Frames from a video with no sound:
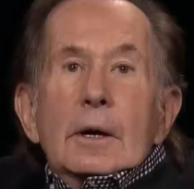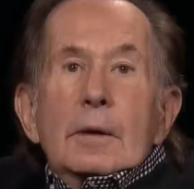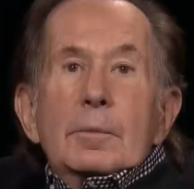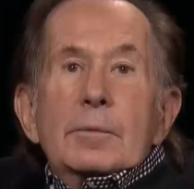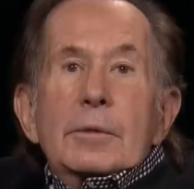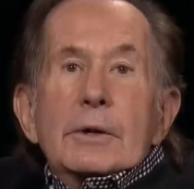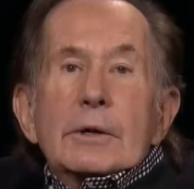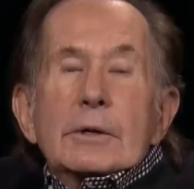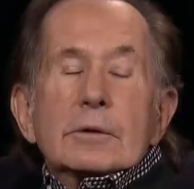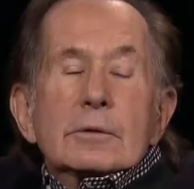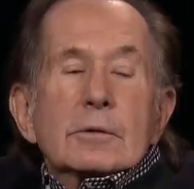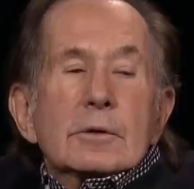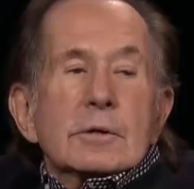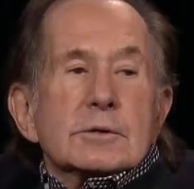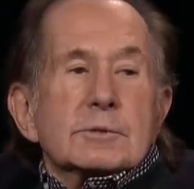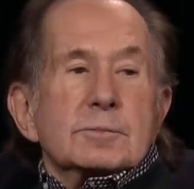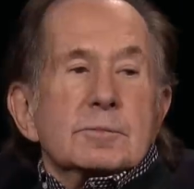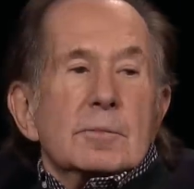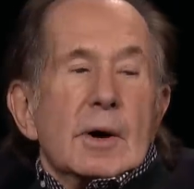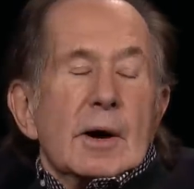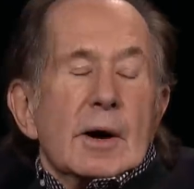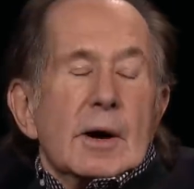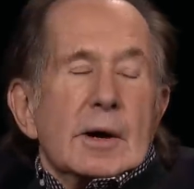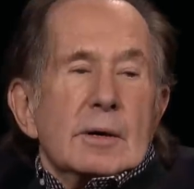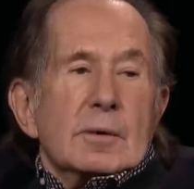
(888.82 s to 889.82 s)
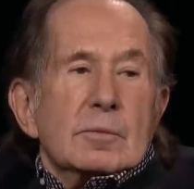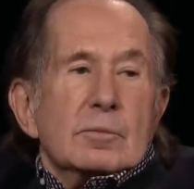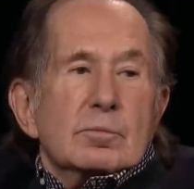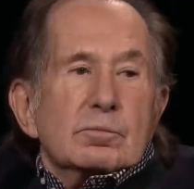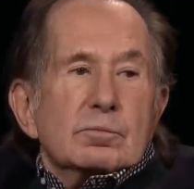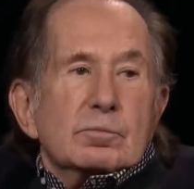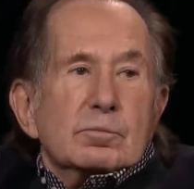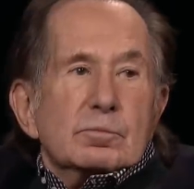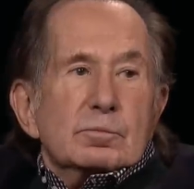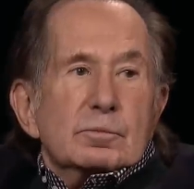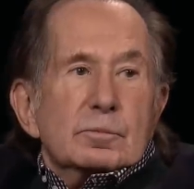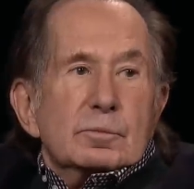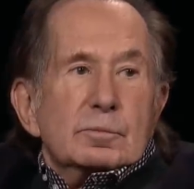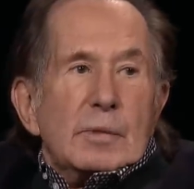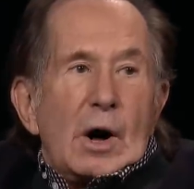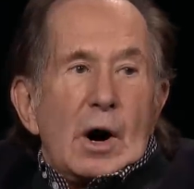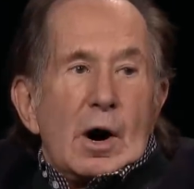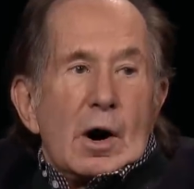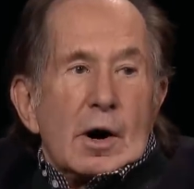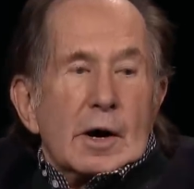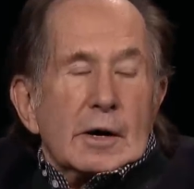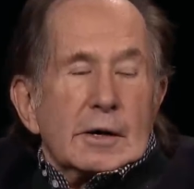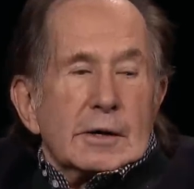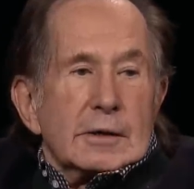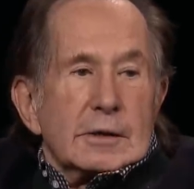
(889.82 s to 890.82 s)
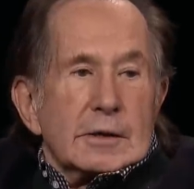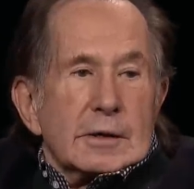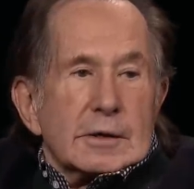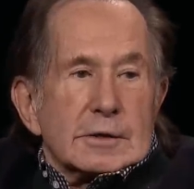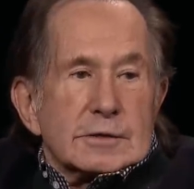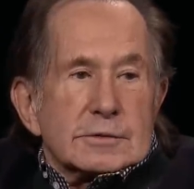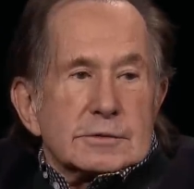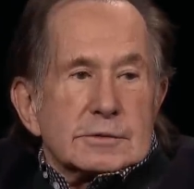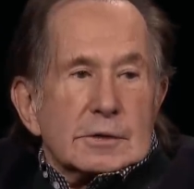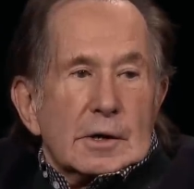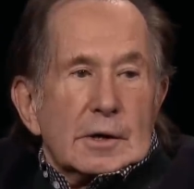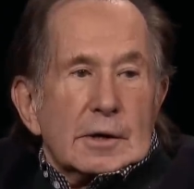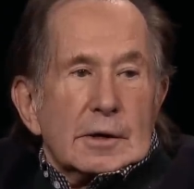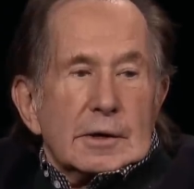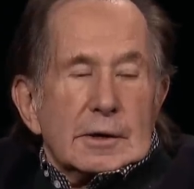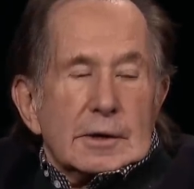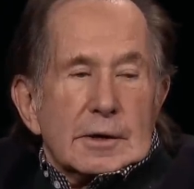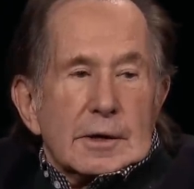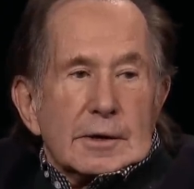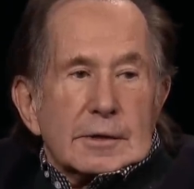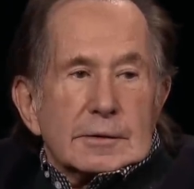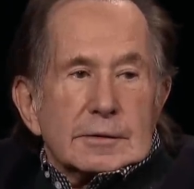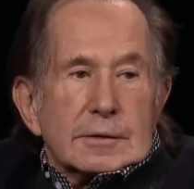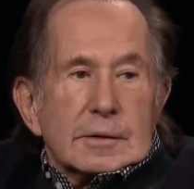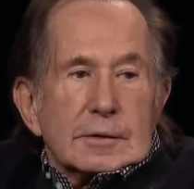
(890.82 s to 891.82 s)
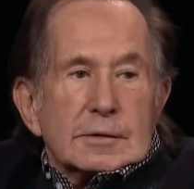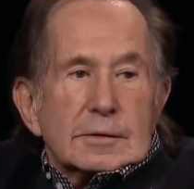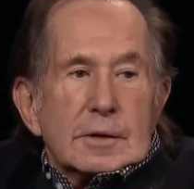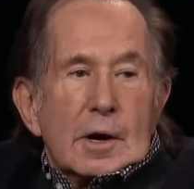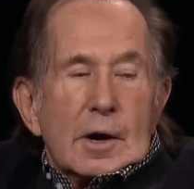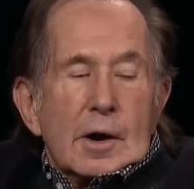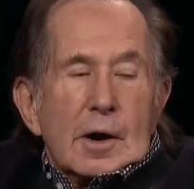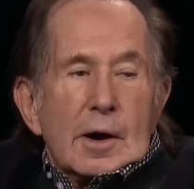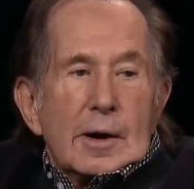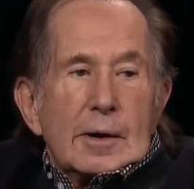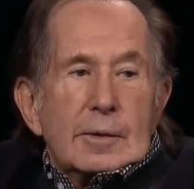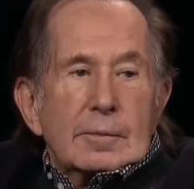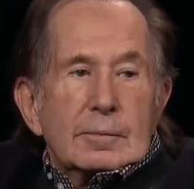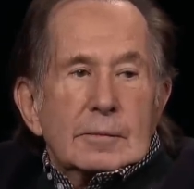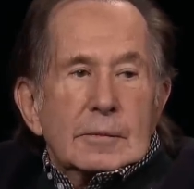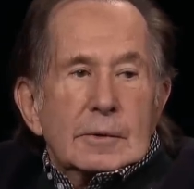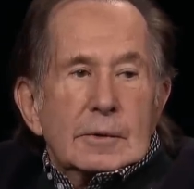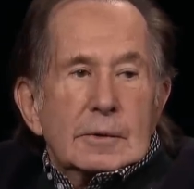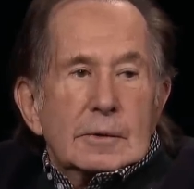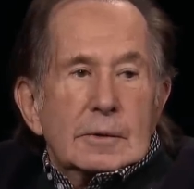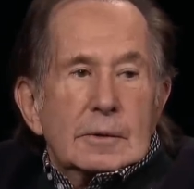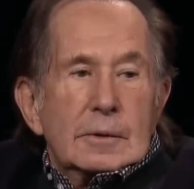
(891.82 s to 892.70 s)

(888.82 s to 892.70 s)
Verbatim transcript: because my marketing study at the time